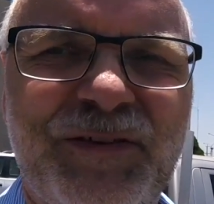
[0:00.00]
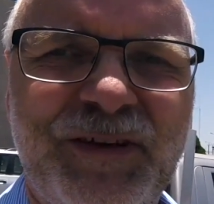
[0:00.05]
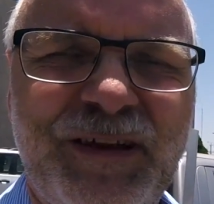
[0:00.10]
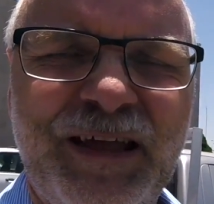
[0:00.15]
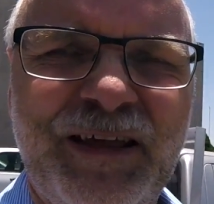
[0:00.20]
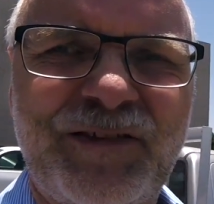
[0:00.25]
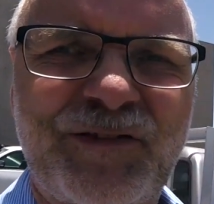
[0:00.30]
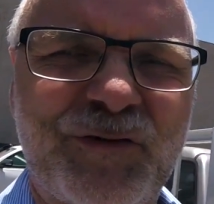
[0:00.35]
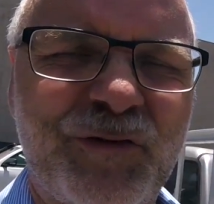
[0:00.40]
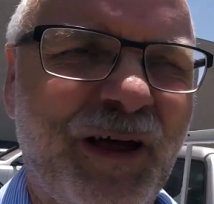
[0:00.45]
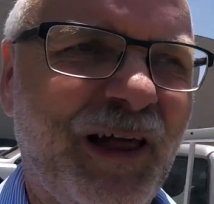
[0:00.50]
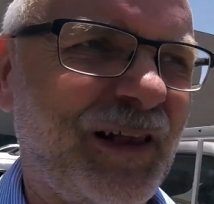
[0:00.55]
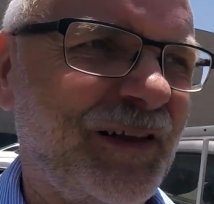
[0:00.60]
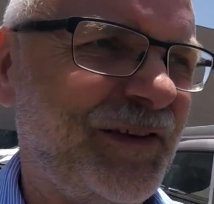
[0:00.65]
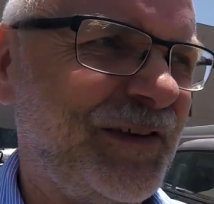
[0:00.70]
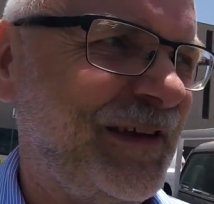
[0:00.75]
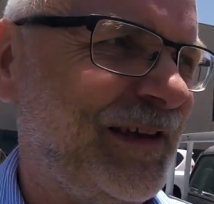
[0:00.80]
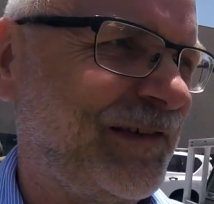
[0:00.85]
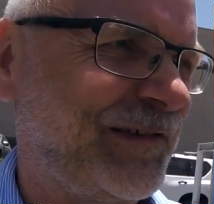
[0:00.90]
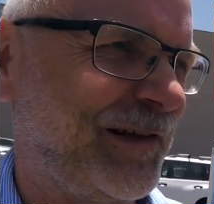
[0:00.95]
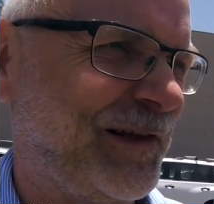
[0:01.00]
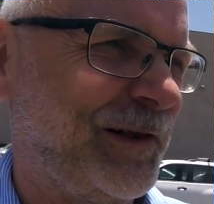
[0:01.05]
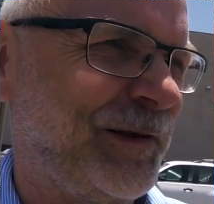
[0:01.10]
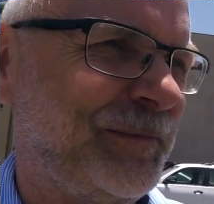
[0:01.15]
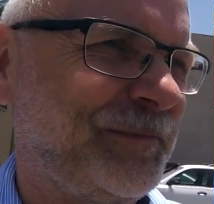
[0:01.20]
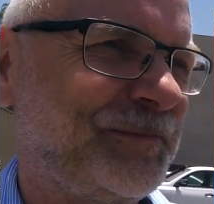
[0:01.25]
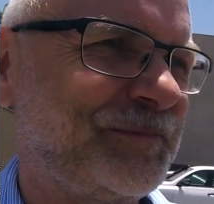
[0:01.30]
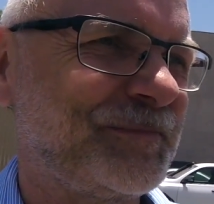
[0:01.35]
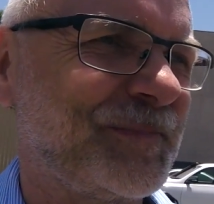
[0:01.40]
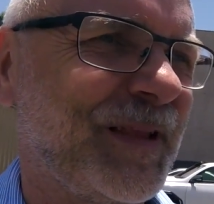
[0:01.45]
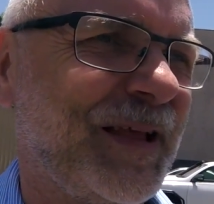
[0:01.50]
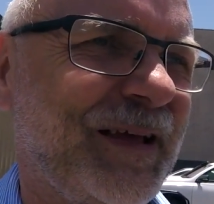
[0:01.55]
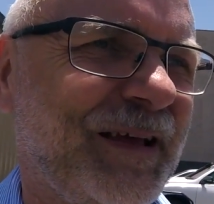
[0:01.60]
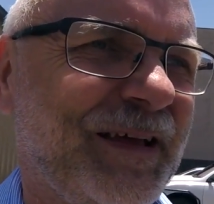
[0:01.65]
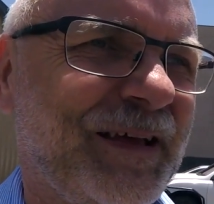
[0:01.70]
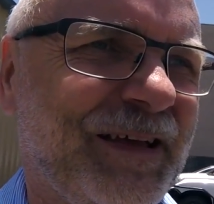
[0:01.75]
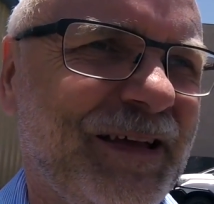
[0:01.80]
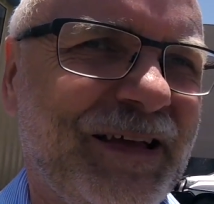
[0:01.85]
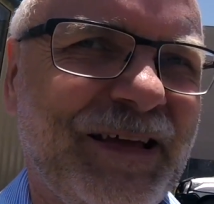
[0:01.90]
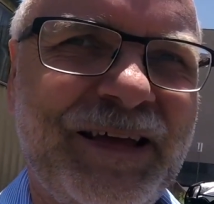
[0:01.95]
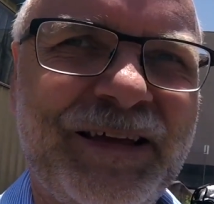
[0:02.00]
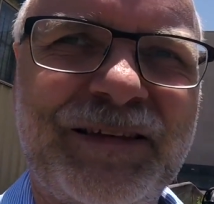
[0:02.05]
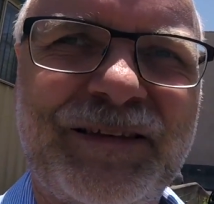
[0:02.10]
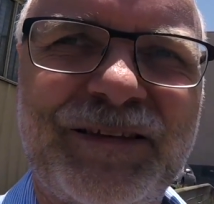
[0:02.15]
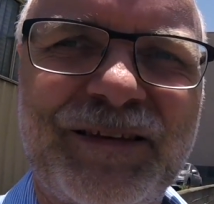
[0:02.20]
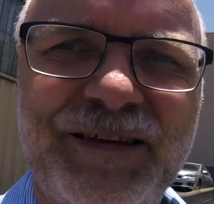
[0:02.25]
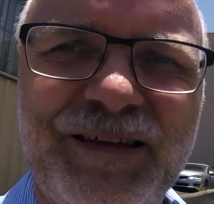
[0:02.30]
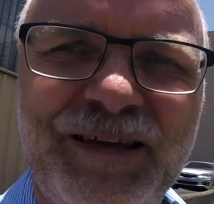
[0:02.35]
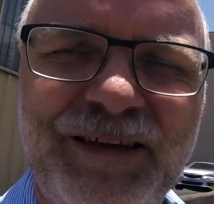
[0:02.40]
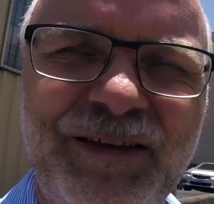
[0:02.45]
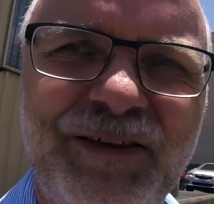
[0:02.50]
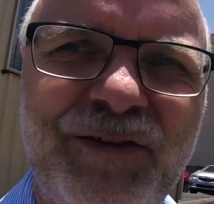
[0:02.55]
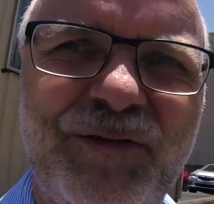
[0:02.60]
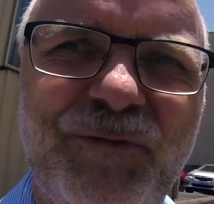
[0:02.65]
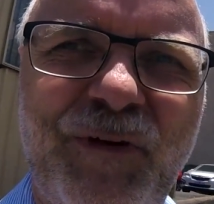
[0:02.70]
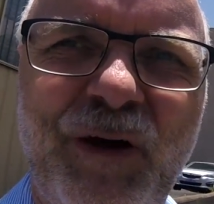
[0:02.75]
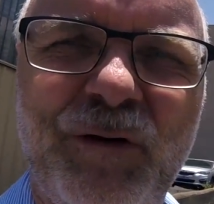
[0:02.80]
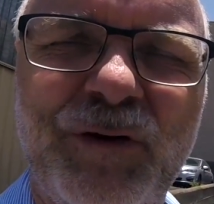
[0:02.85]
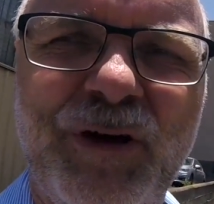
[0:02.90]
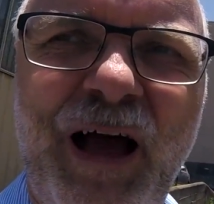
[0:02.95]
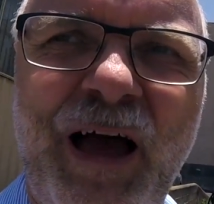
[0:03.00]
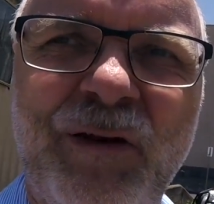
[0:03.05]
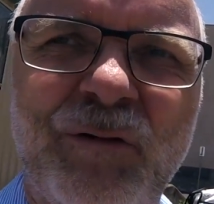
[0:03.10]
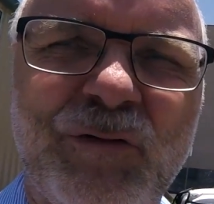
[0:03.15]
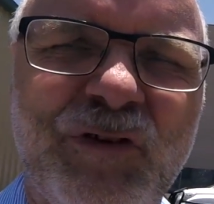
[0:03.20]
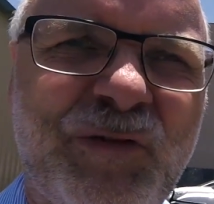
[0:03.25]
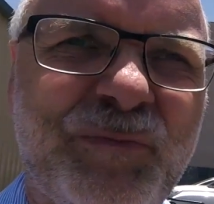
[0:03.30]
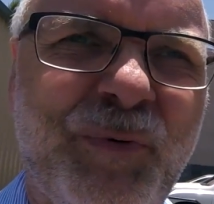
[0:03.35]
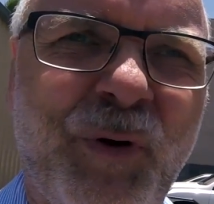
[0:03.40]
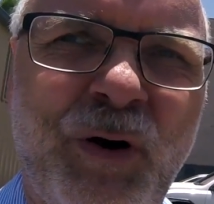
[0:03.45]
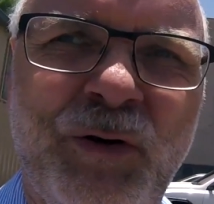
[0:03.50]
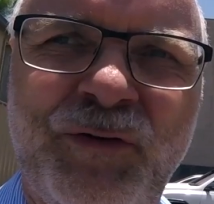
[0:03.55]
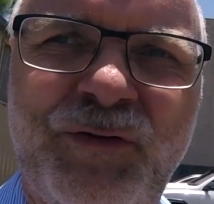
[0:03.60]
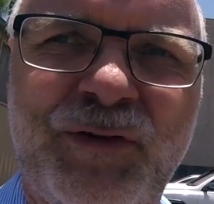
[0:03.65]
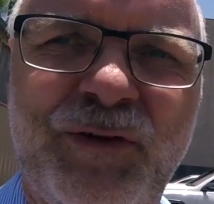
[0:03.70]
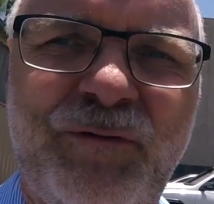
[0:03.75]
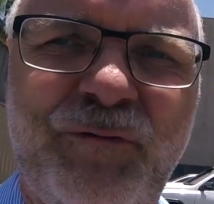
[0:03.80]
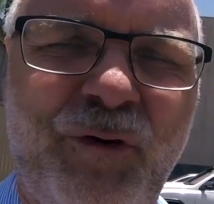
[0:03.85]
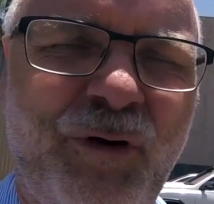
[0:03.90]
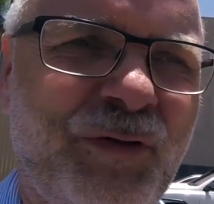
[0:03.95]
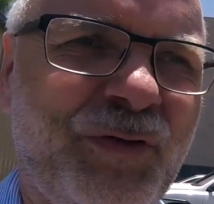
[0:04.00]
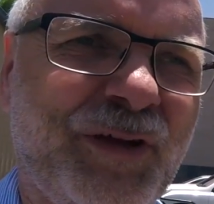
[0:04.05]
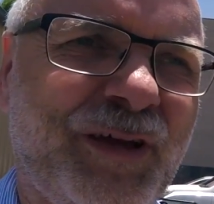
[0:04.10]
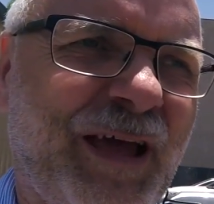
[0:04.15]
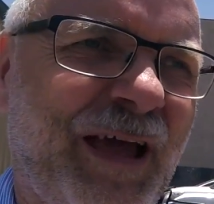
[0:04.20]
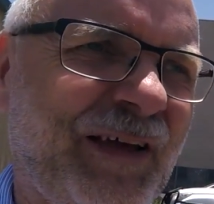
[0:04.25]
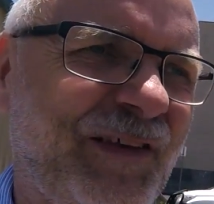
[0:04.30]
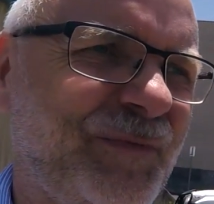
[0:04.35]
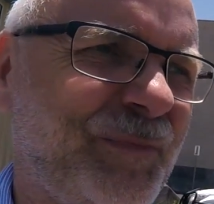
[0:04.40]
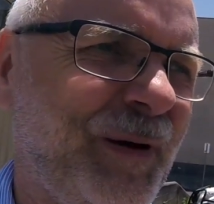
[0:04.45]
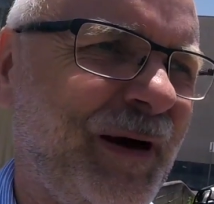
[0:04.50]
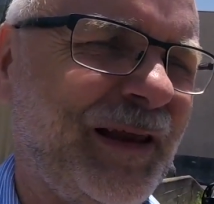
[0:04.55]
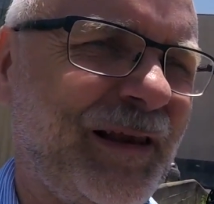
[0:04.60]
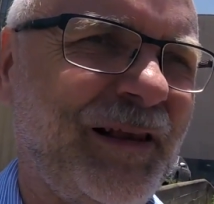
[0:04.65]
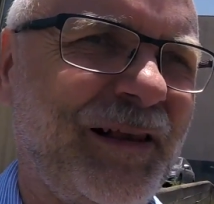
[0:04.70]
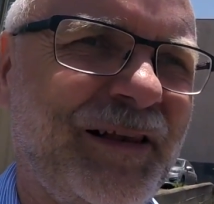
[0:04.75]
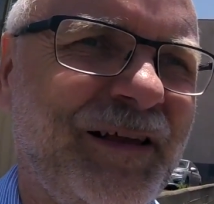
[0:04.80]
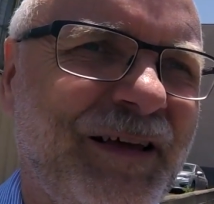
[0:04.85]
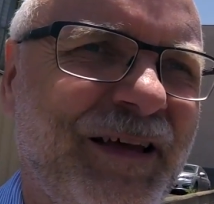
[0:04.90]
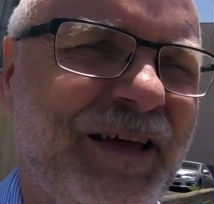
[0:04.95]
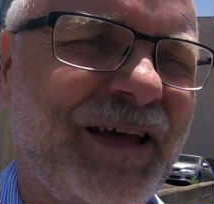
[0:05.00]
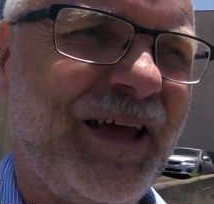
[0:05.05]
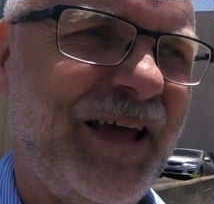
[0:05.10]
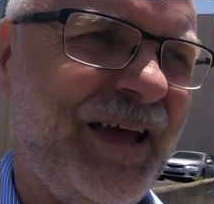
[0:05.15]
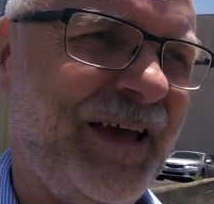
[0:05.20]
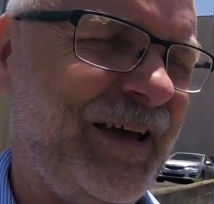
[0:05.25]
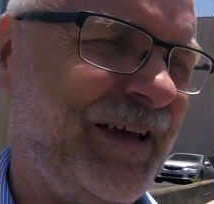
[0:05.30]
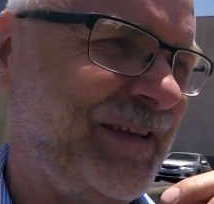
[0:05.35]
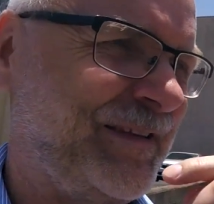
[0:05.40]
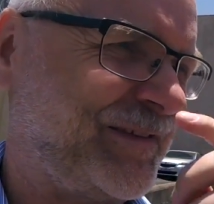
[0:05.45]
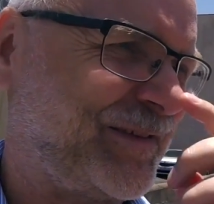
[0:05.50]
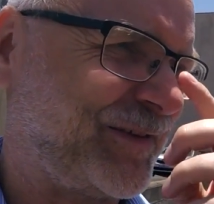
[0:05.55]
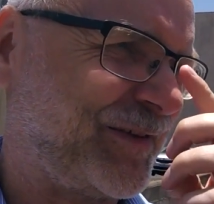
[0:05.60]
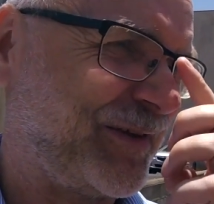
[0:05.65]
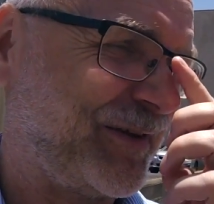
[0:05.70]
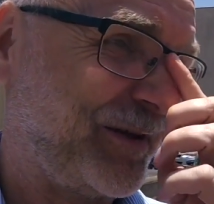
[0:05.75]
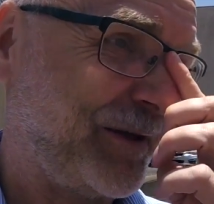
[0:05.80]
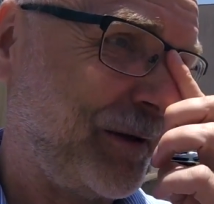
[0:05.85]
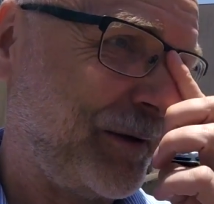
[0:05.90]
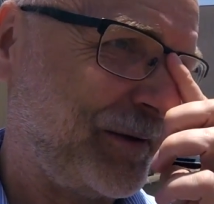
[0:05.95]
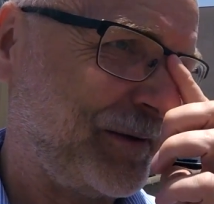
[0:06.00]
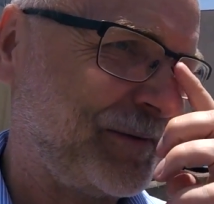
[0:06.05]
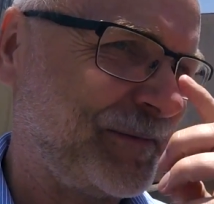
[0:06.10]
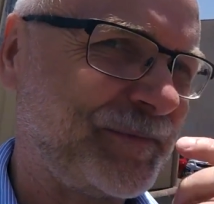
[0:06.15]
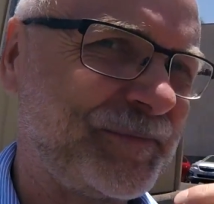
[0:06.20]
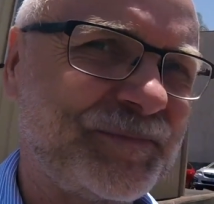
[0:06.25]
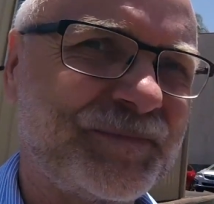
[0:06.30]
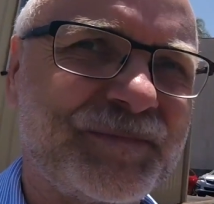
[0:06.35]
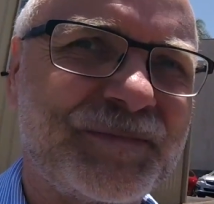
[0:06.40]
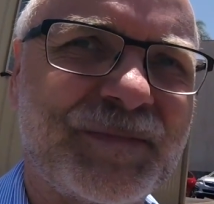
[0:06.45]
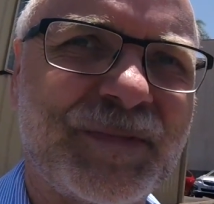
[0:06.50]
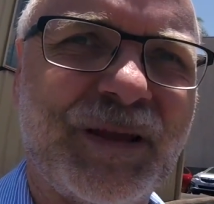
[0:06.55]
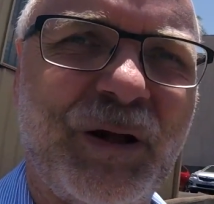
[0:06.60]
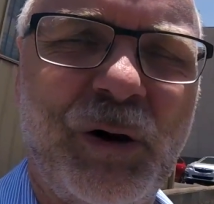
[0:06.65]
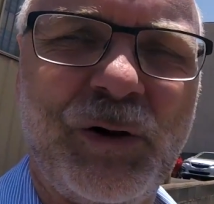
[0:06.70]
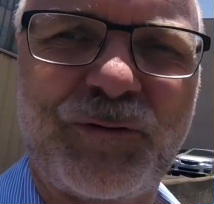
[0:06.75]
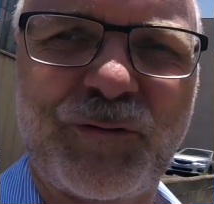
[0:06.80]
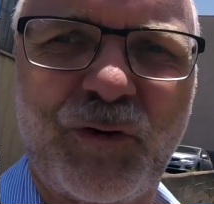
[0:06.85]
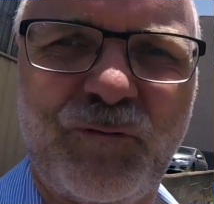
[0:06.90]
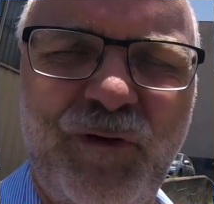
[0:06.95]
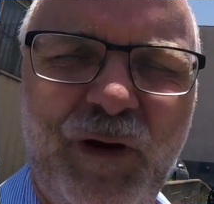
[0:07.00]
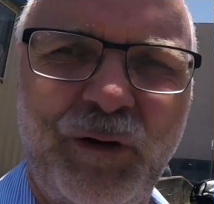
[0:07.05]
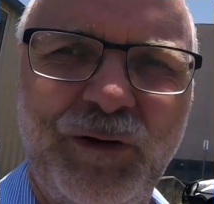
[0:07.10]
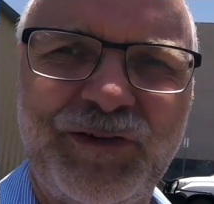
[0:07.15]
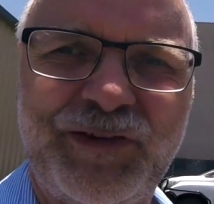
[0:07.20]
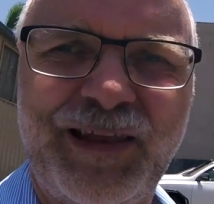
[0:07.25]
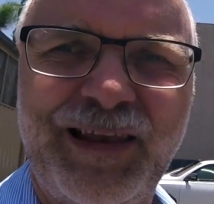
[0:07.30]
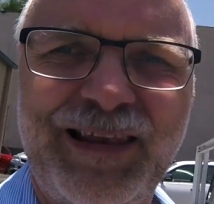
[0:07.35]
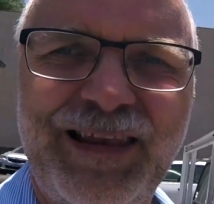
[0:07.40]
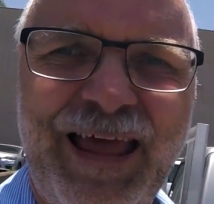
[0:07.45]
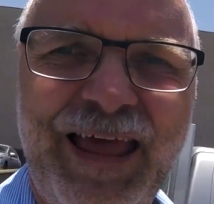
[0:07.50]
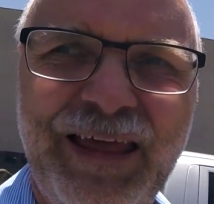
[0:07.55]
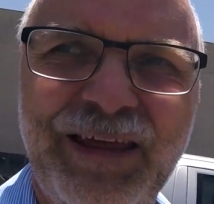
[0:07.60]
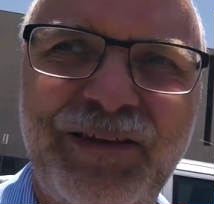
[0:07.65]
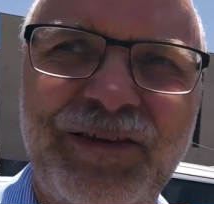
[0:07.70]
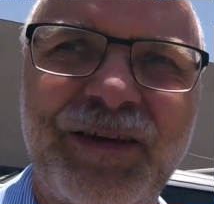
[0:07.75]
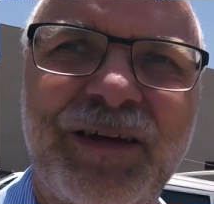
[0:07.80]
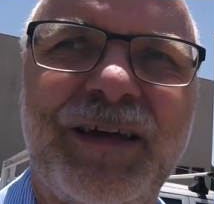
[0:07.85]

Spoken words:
X-Trail diesel. It is very unresponsive on the gas pedal and also very delayed.